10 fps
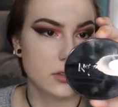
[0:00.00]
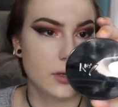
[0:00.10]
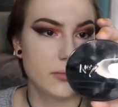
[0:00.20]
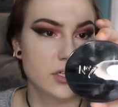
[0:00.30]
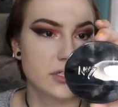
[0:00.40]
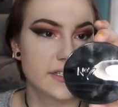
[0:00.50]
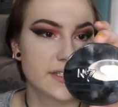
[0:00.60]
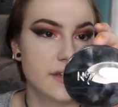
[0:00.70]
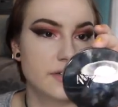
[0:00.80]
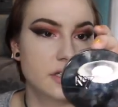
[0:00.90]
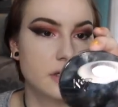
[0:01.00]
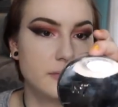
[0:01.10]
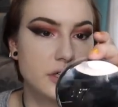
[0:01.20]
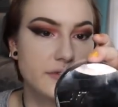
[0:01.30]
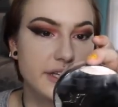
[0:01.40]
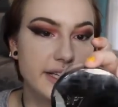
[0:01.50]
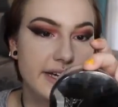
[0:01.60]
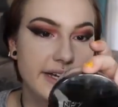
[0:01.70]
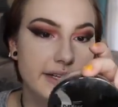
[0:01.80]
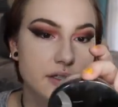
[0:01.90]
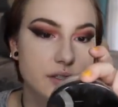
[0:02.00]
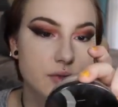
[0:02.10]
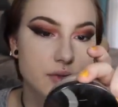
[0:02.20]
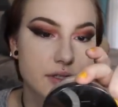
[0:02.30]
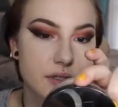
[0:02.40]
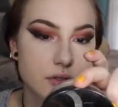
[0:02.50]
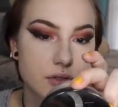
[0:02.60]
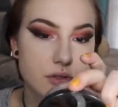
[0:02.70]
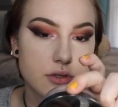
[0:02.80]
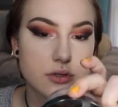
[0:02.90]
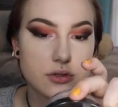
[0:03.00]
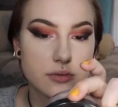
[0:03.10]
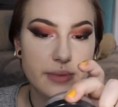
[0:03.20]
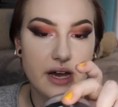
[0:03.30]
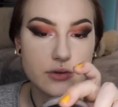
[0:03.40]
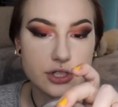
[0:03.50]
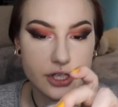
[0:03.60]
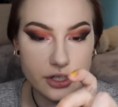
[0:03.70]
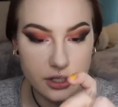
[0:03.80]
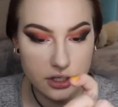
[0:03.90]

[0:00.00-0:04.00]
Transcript: number 7 Perfect Light Loose Powder,